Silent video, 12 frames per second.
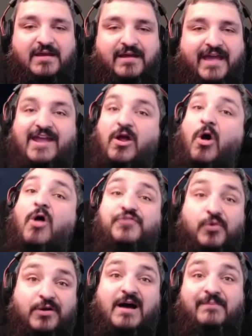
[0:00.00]
and also
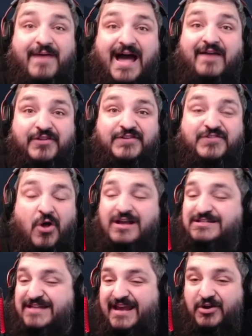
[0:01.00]
come back for the salt
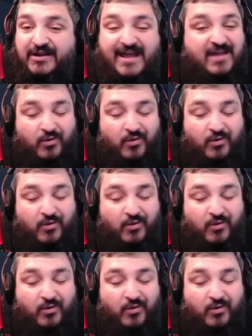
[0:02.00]
container again.